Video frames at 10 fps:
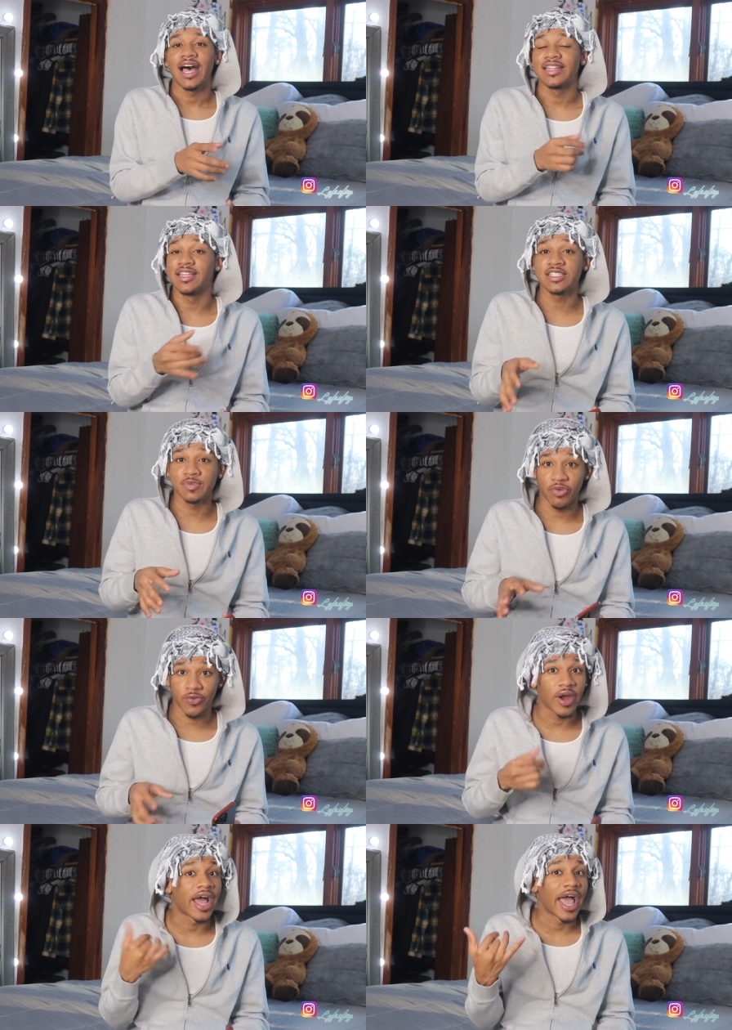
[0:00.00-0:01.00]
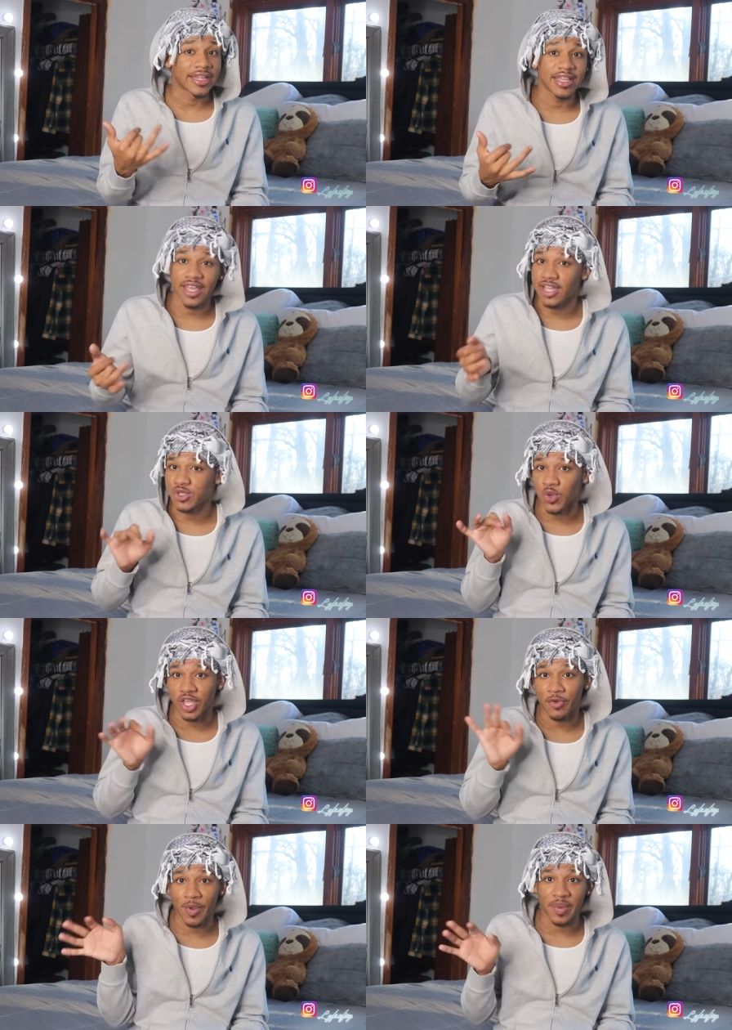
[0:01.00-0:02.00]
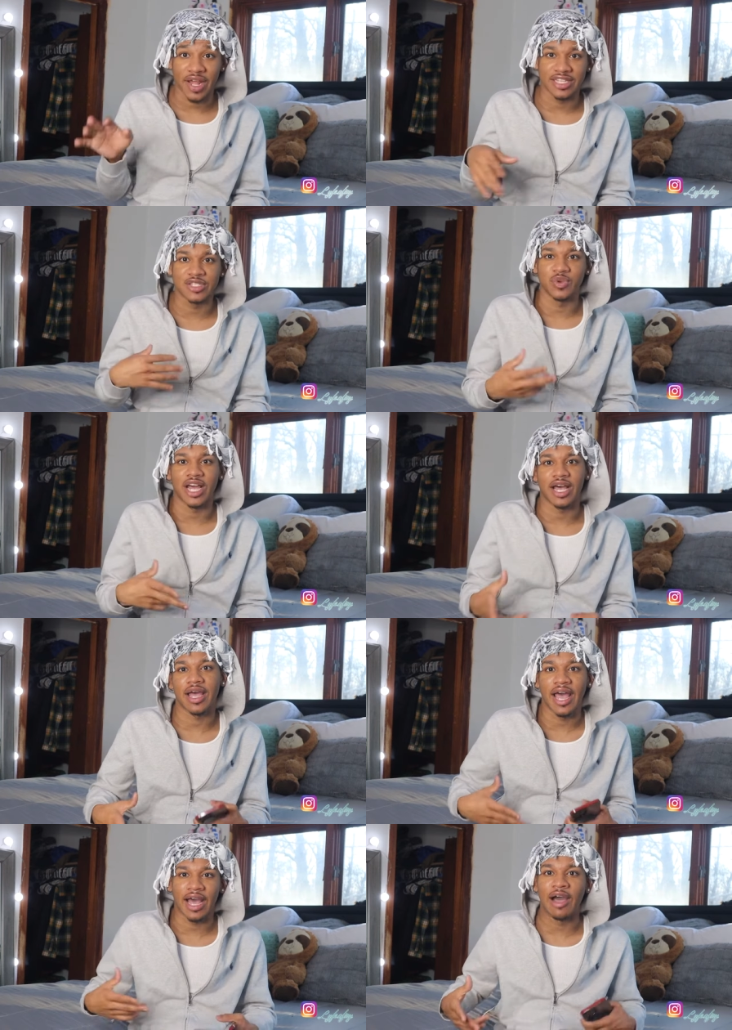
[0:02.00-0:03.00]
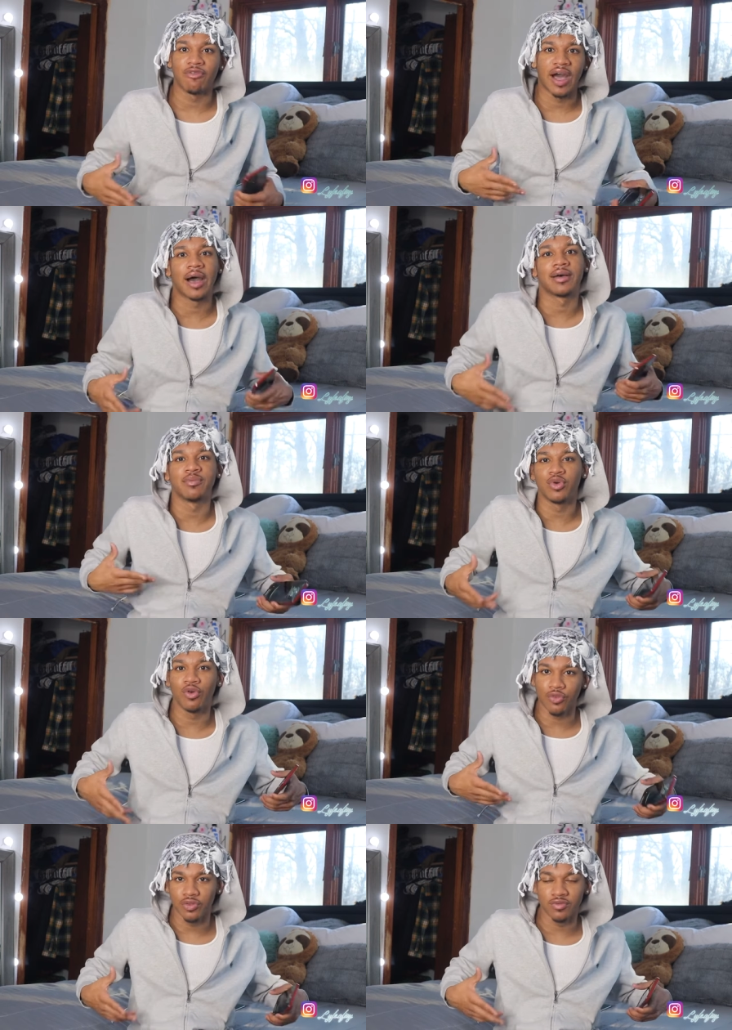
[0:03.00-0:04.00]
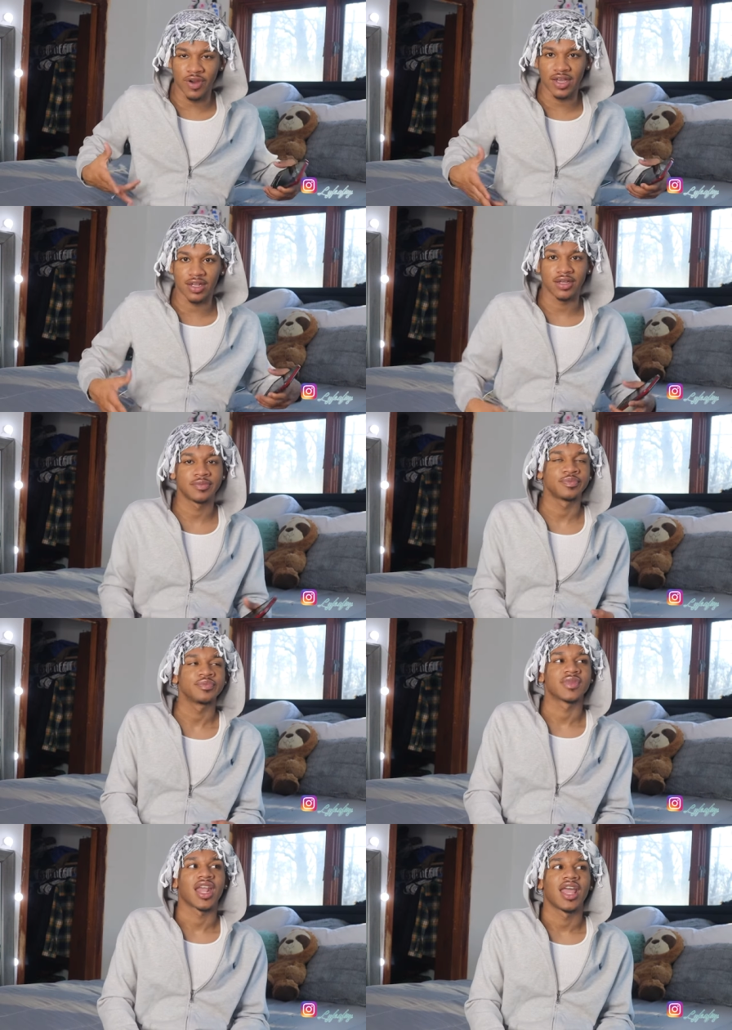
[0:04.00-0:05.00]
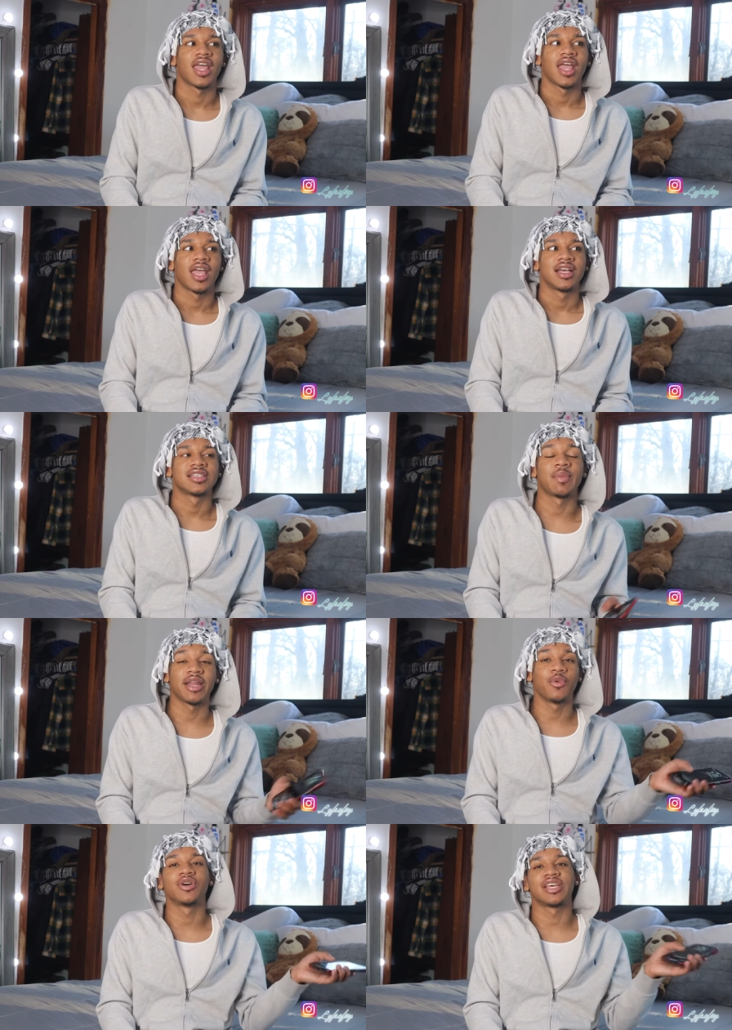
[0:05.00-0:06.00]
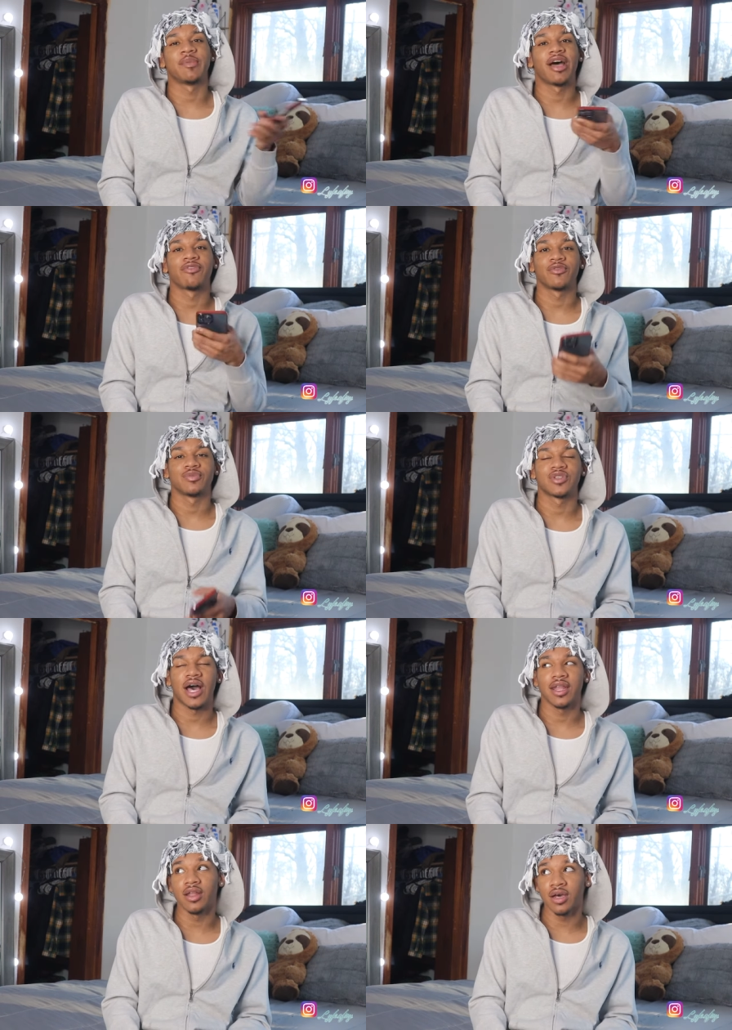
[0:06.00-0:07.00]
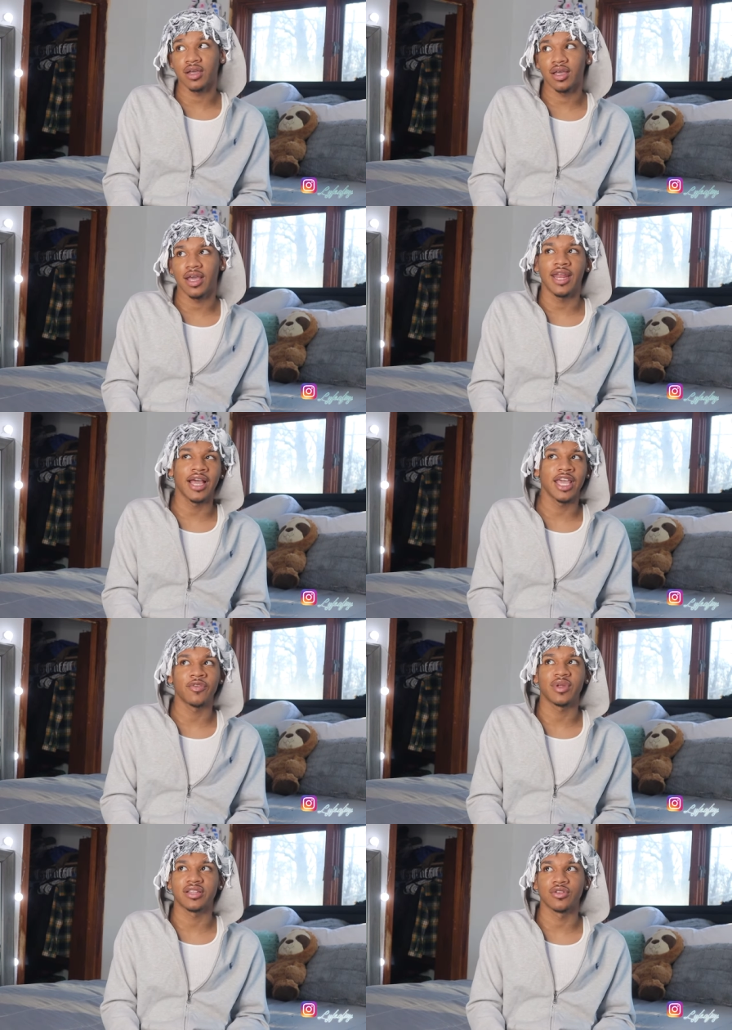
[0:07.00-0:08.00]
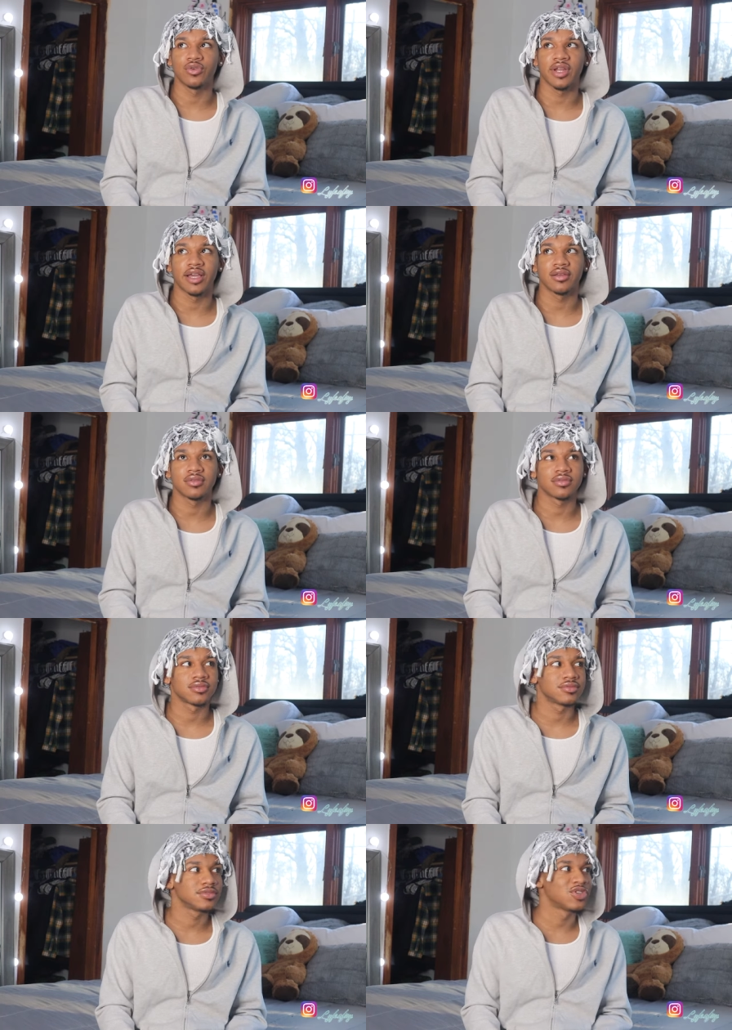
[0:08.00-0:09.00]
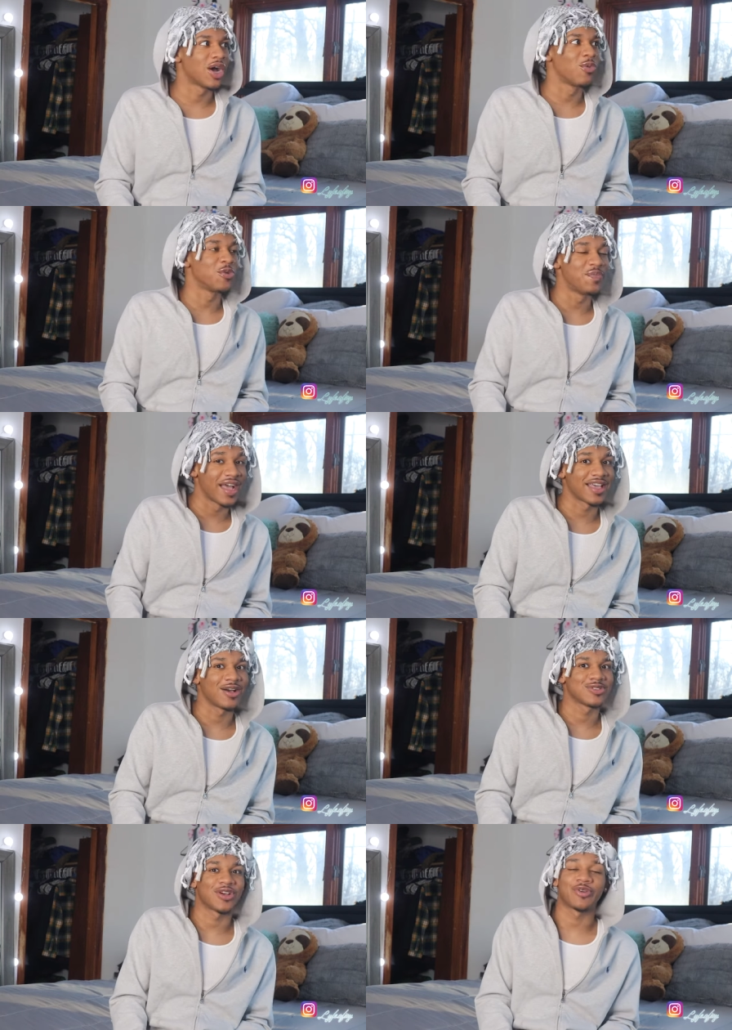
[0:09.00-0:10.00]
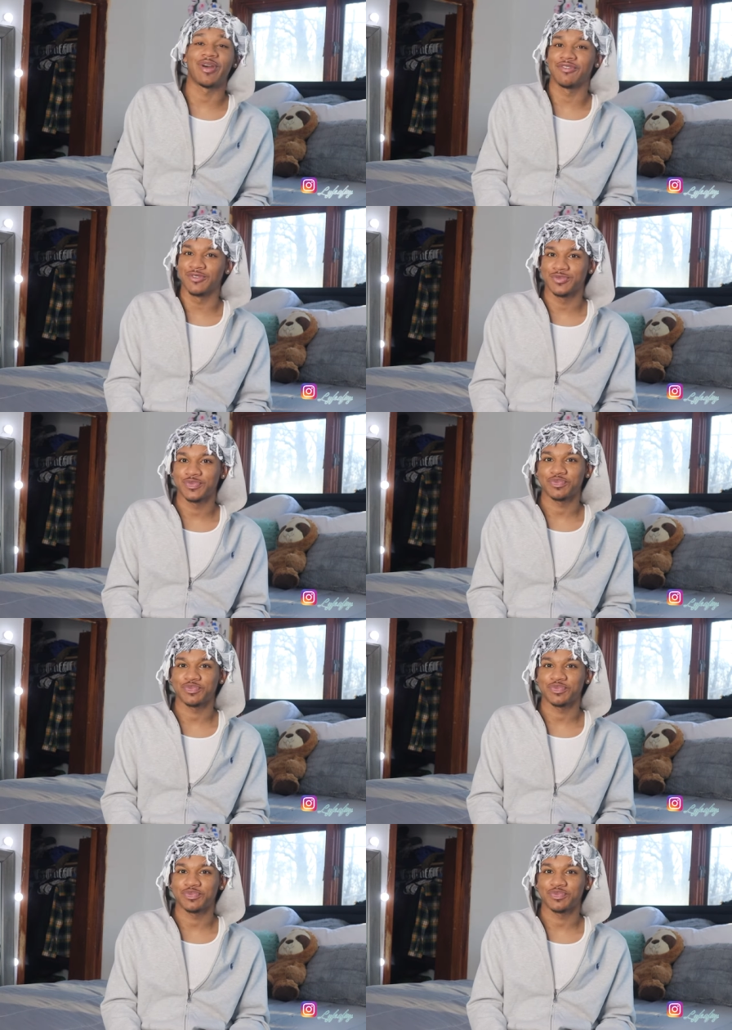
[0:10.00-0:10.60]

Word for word: This is before I acted gay, told gay. Remember that. This is when I, I, I, I moved regular. Somebody walked in the bathroom. So I look and I gave him like the little like, so I walked back outside of my room.